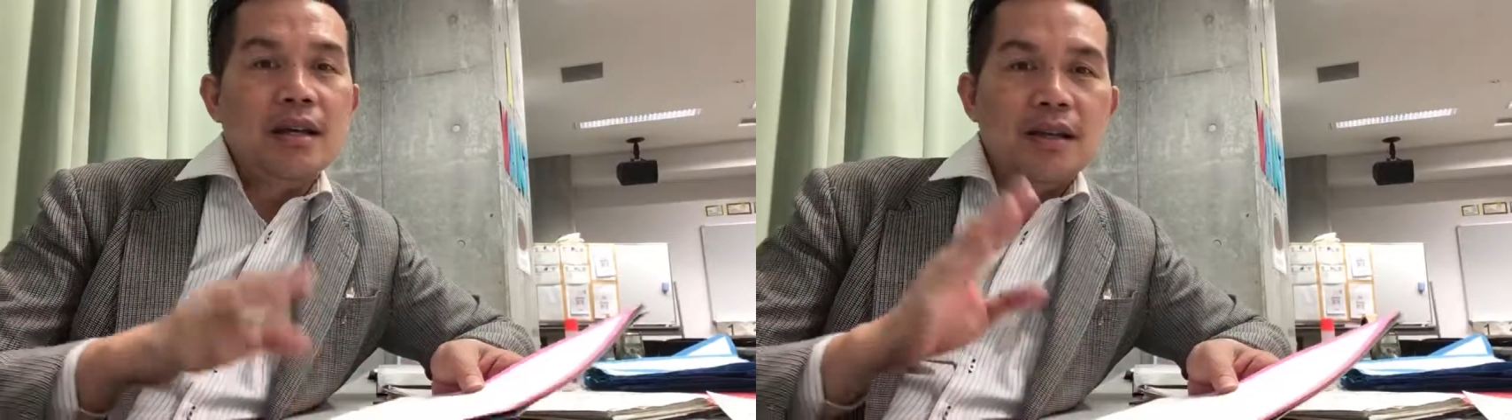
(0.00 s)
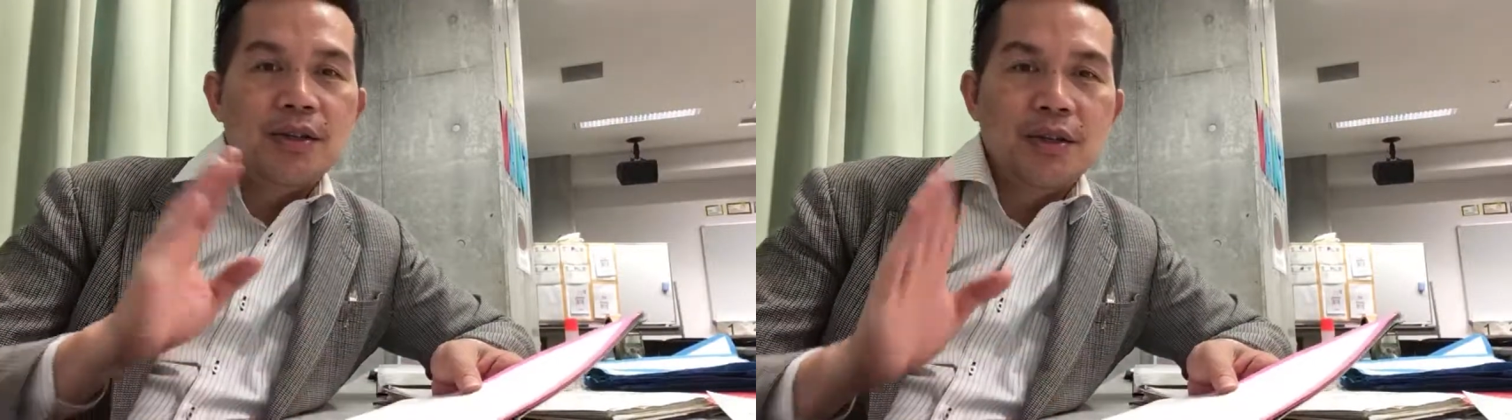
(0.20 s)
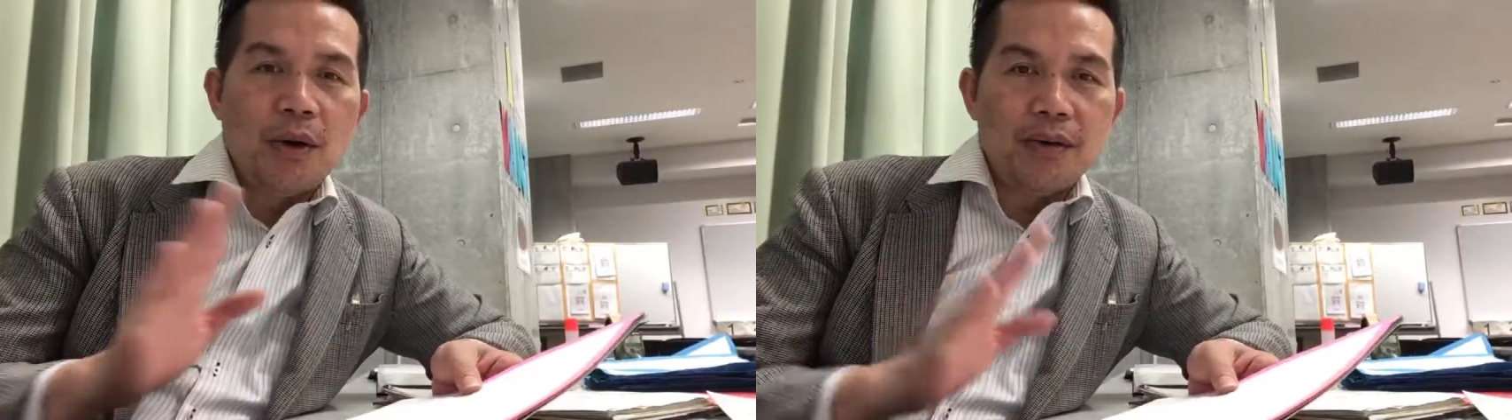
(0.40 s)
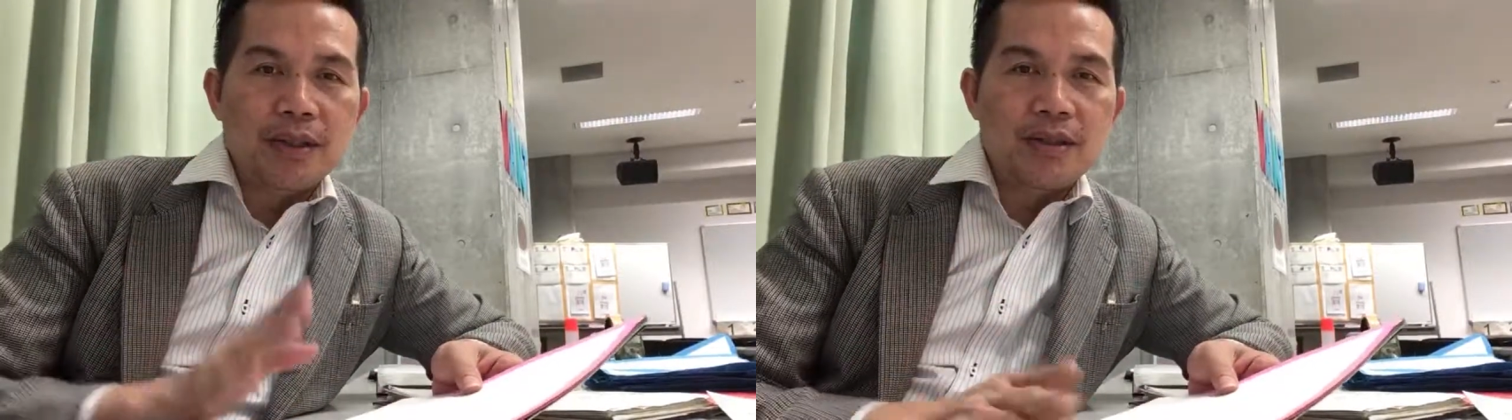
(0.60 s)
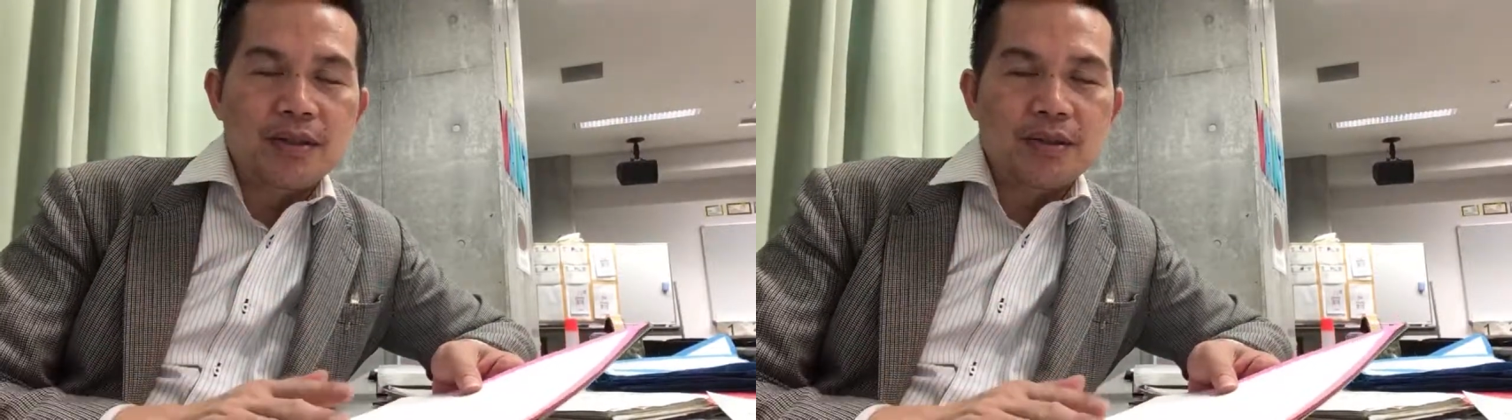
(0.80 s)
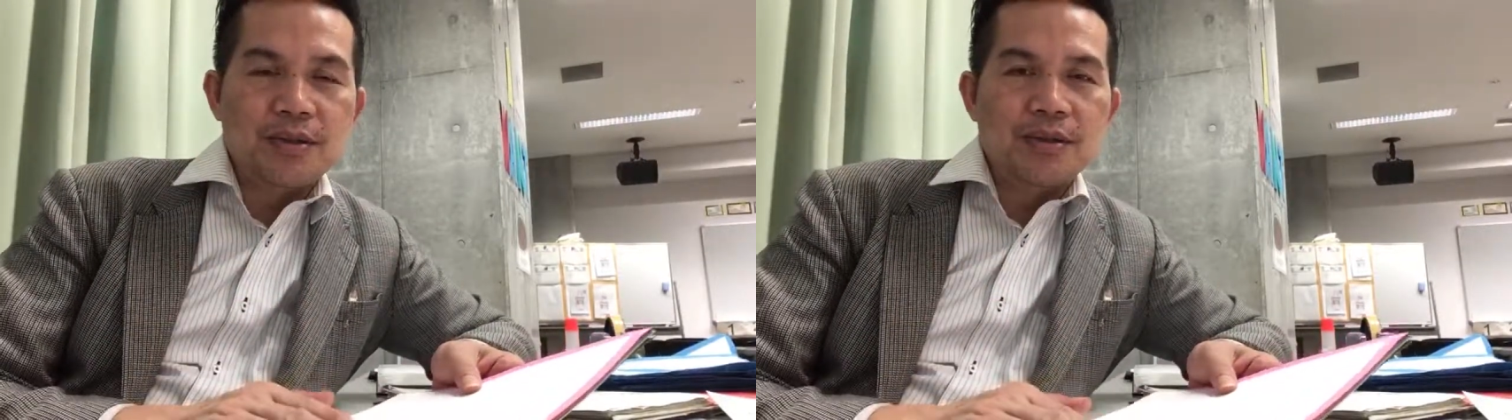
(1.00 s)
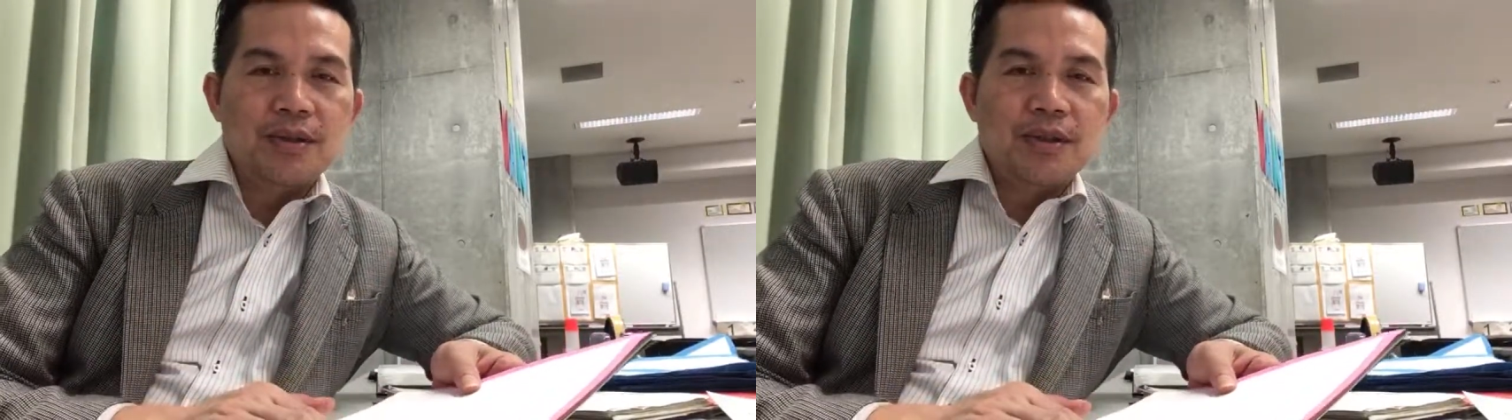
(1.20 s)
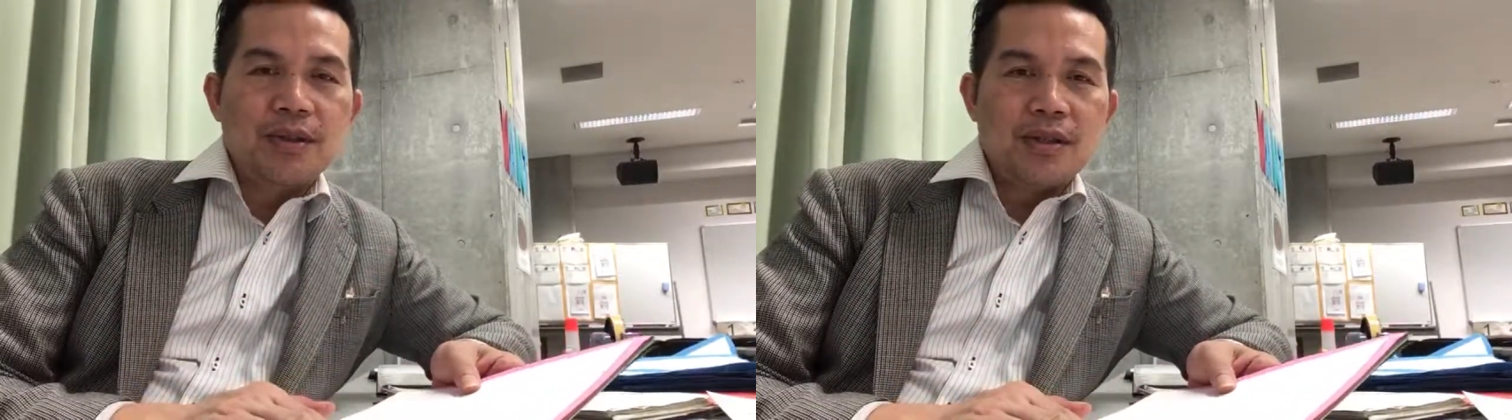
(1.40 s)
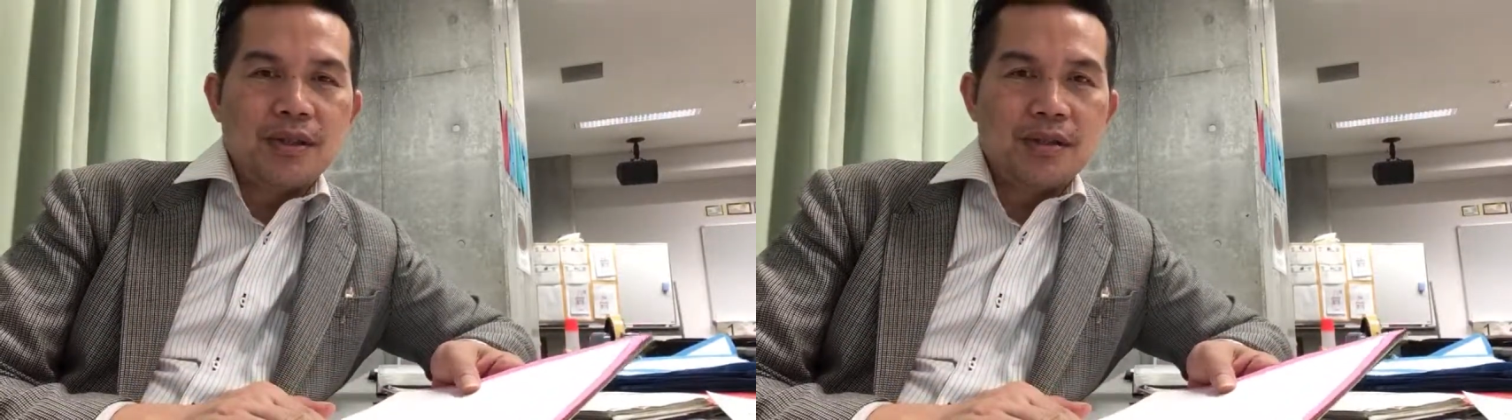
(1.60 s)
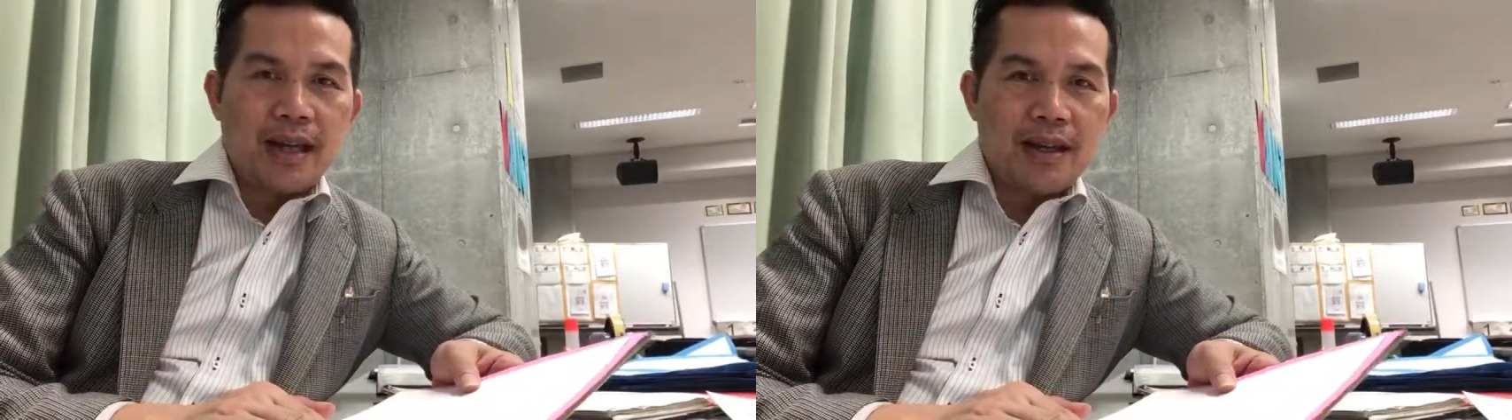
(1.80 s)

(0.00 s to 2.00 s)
You don't need to say